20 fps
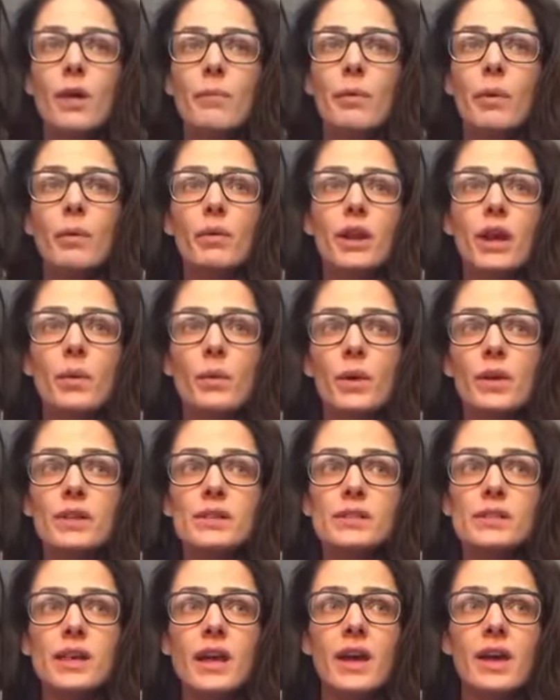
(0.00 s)
But what I
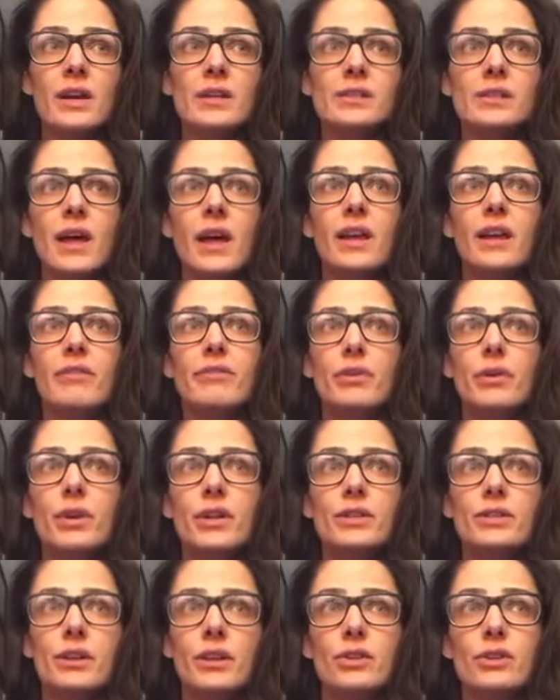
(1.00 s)
will say is that if you
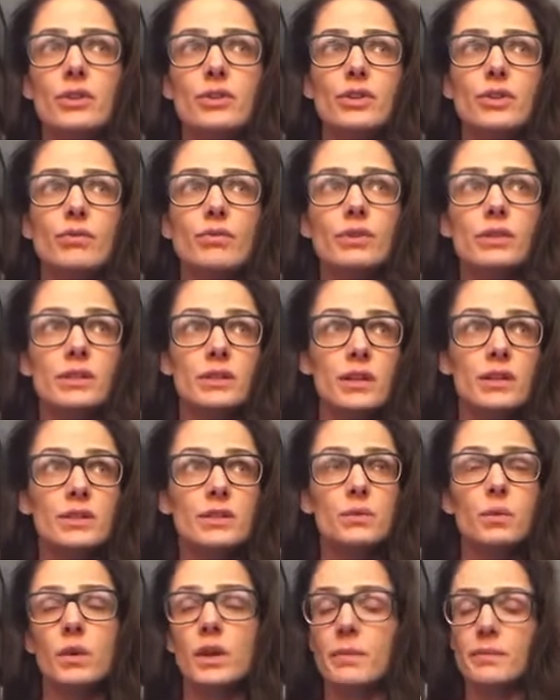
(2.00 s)
continue to
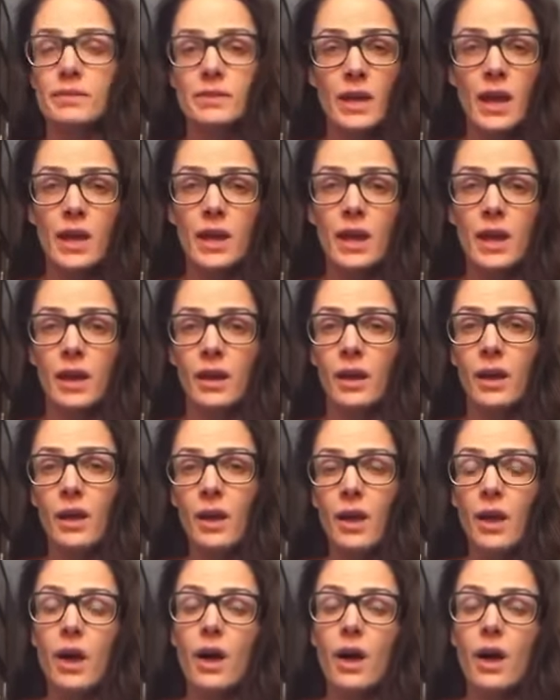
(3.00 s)
resist what I'm saying,